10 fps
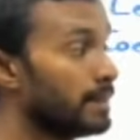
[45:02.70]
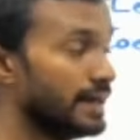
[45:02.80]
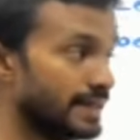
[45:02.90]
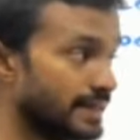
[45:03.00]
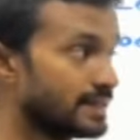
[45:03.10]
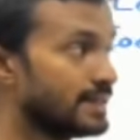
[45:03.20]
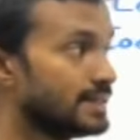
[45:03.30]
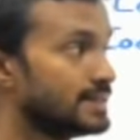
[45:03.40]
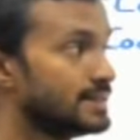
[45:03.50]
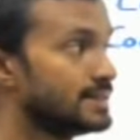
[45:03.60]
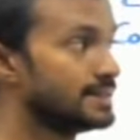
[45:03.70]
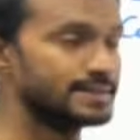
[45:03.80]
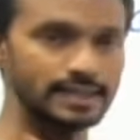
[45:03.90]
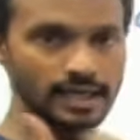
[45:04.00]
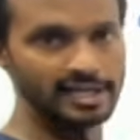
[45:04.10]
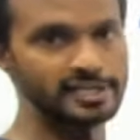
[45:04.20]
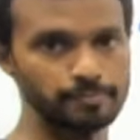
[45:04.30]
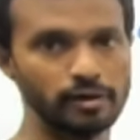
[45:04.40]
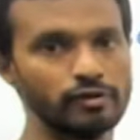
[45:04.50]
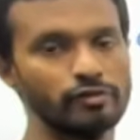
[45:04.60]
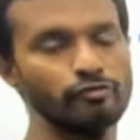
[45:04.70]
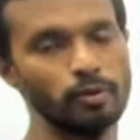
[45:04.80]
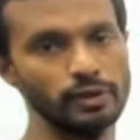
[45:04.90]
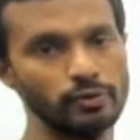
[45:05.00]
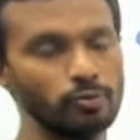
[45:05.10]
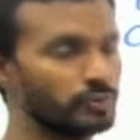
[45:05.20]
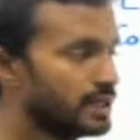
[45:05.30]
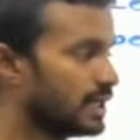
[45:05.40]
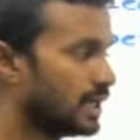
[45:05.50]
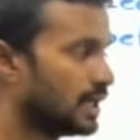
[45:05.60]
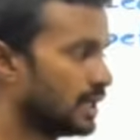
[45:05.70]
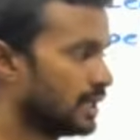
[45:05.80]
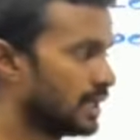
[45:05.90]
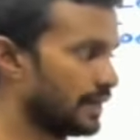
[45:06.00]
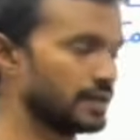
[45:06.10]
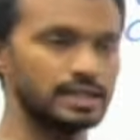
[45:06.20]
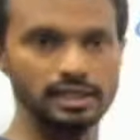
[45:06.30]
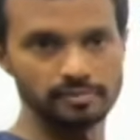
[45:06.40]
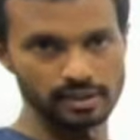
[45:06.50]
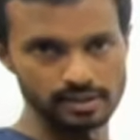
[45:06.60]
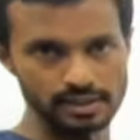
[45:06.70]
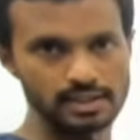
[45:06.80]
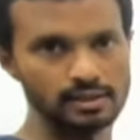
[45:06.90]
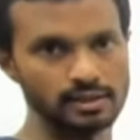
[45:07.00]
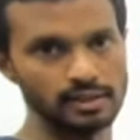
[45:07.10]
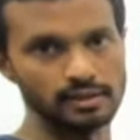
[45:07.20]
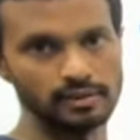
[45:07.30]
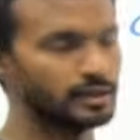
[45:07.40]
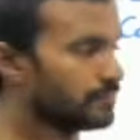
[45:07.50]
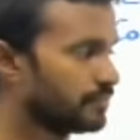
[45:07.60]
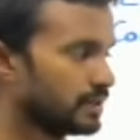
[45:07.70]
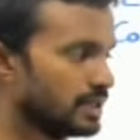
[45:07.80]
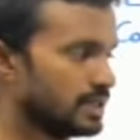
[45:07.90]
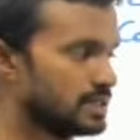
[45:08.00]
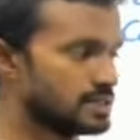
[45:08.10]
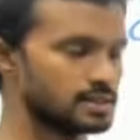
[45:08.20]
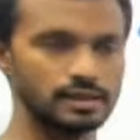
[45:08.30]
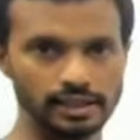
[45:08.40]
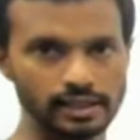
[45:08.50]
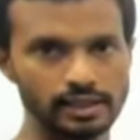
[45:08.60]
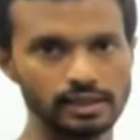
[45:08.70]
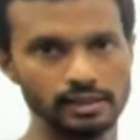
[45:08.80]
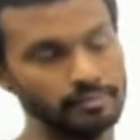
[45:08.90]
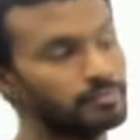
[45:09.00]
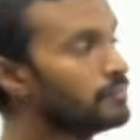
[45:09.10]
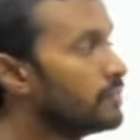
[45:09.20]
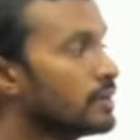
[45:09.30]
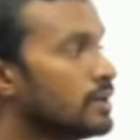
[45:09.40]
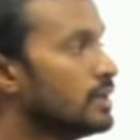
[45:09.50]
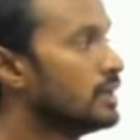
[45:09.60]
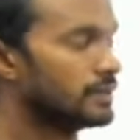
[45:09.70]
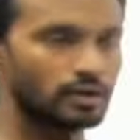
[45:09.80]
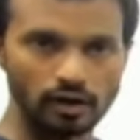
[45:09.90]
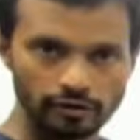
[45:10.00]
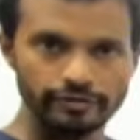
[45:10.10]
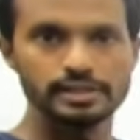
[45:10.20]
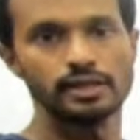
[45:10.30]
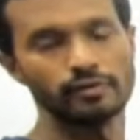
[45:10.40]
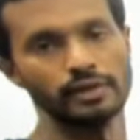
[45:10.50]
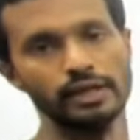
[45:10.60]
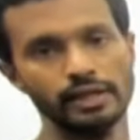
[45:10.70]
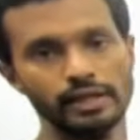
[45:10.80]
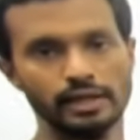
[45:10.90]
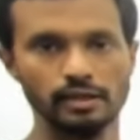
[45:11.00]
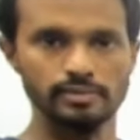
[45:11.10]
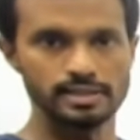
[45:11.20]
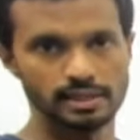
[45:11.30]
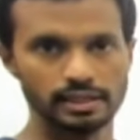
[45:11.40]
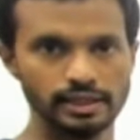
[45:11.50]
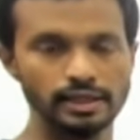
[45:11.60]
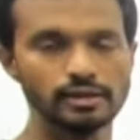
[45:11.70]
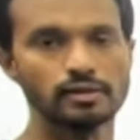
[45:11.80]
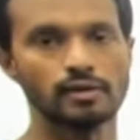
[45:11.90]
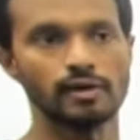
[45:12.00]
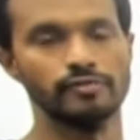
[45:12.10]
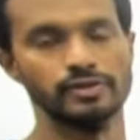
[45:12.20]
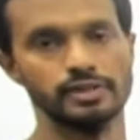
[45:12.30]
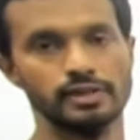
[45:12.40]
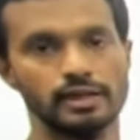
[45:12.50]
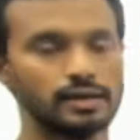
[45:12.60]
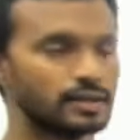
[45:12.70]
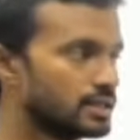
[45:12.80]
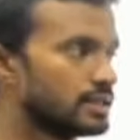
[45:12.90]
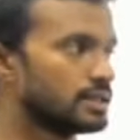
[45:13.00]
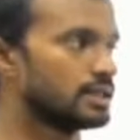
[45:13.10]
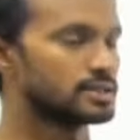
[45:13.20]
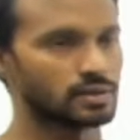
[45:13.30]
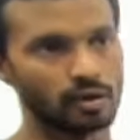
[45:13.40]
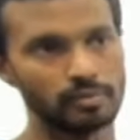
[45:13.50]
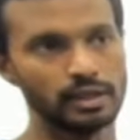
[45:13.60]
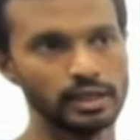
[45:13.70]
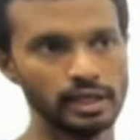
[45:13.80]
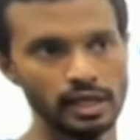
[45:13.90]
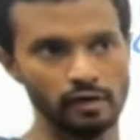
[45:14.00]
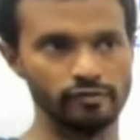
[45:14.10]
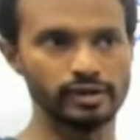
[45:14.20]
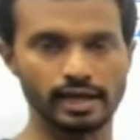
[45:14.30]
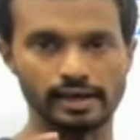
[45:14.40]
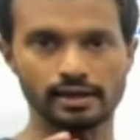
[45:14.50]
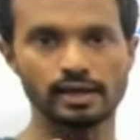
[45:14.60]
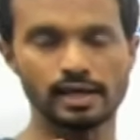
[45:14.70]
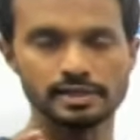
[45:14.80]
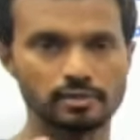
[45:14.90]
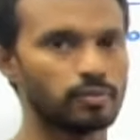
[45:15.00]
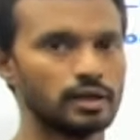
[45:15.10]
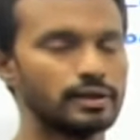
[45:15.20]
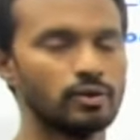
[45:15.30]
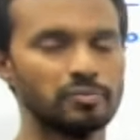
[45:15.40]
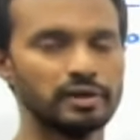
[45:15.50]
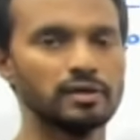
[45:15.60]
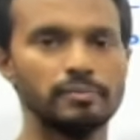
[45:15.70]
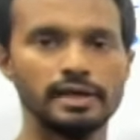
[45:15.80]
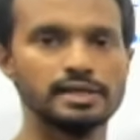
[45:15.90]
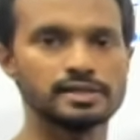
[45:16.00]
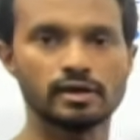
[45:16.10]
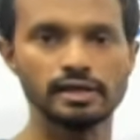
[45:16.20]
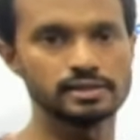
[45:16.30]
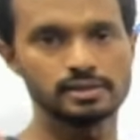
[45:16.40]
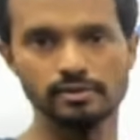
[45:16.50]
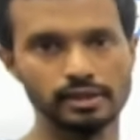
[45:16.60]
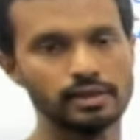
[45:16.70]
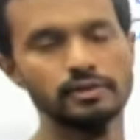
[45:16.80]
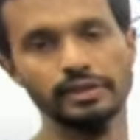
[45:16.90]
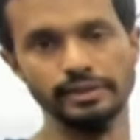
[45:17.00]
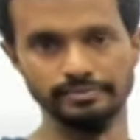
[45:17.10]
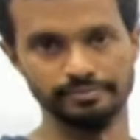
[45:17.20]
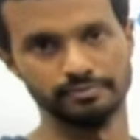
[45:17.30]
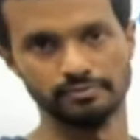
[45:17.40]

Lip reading: A degree is the highest power of a polynomial, and the term consisting the degree is the leading term, and the coefficient of the leading term is the leading coefficient. And the other thing is, normally we categorize the polynomial based on its degree.